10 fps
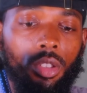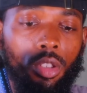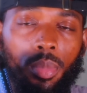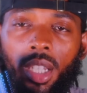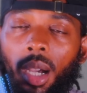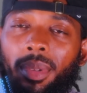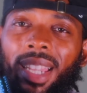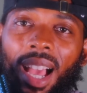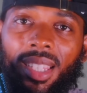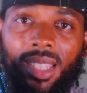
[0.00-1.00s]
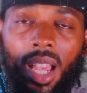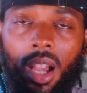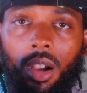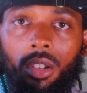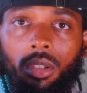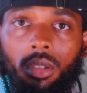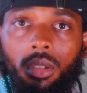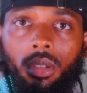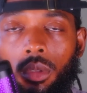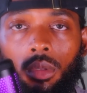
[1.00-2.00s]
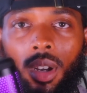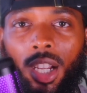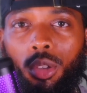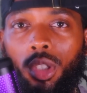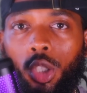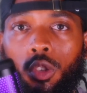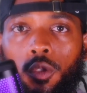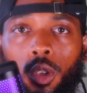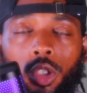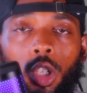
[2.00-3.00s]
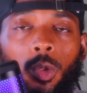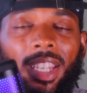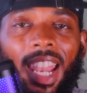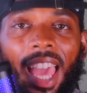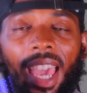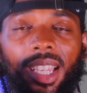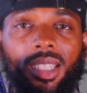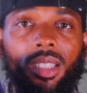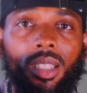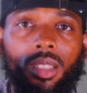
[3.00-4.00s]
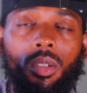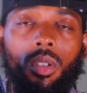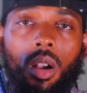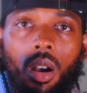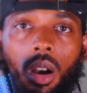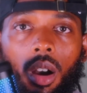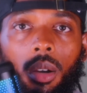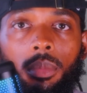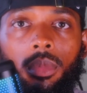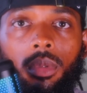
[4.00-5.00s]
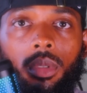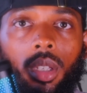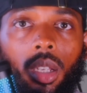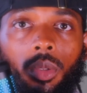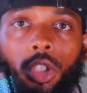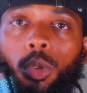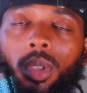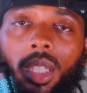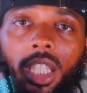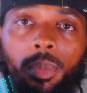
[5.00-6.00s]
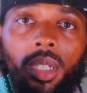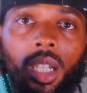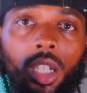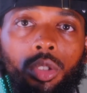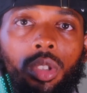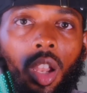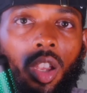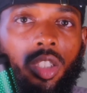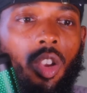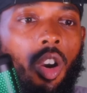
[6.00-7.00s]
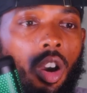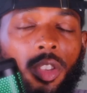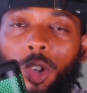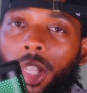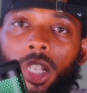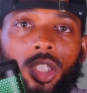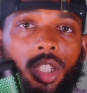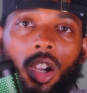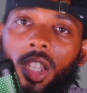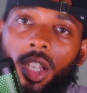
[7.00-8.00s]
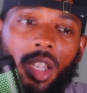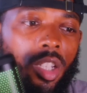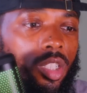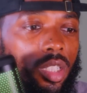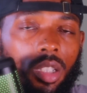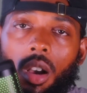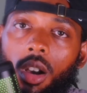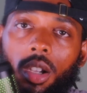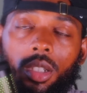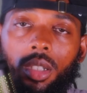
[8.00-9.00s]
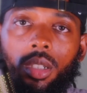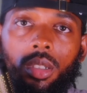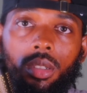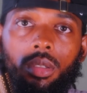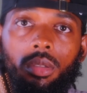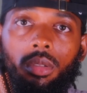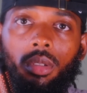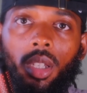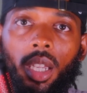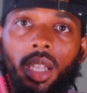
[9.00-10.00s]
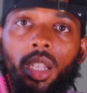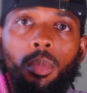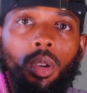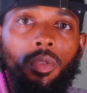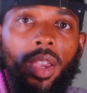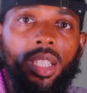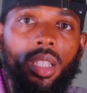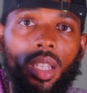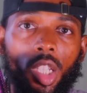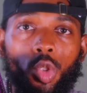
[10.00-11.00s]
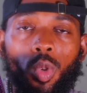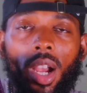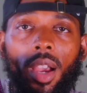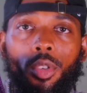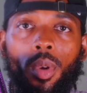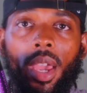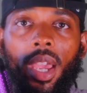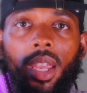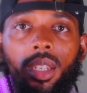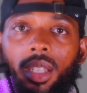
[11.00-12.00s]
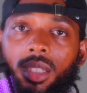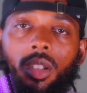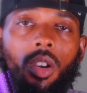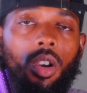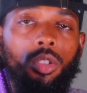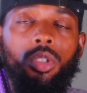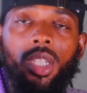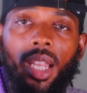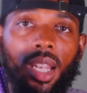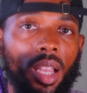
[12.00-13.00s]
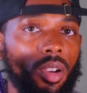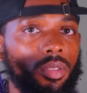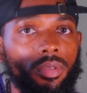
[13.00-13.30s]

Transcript: You become docile. Why do you think you feel so relaxed and so calm when you release? Because you lost all your energy. Your, your energy's gone. Okay, any motivation, any drive you had is gone. You shot it out.